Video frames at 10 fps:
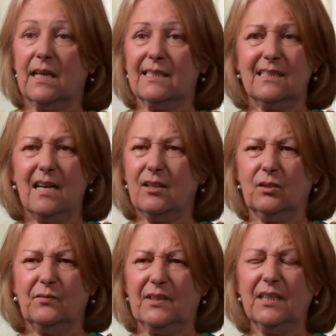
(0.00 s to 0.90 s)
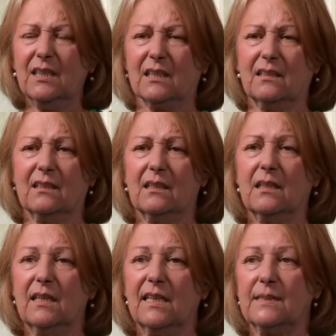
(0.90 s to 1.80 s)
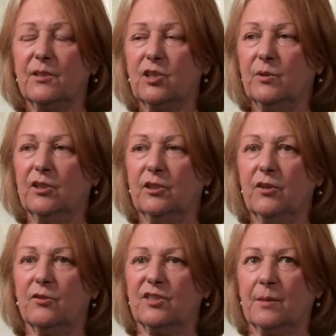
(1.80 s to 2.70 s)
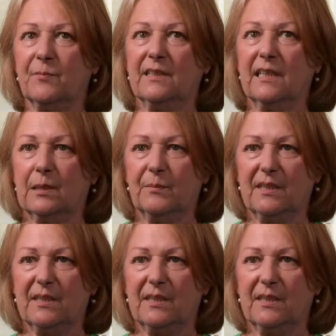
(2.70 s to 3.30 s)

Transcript: it's not a good feeling, especially when you know there's something that can be